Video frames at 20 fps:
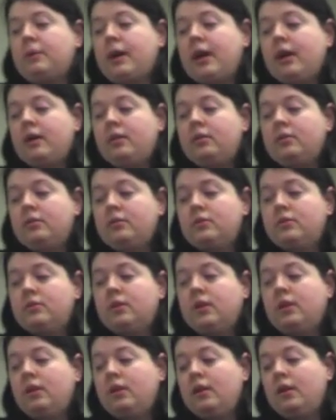
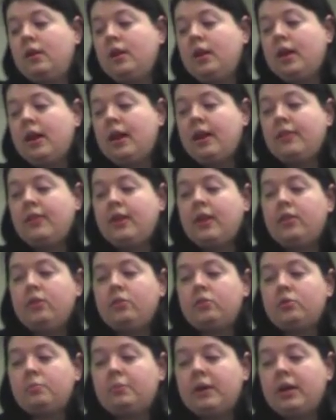patterns. And then
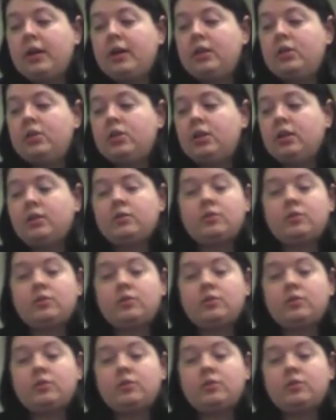there's a page, and it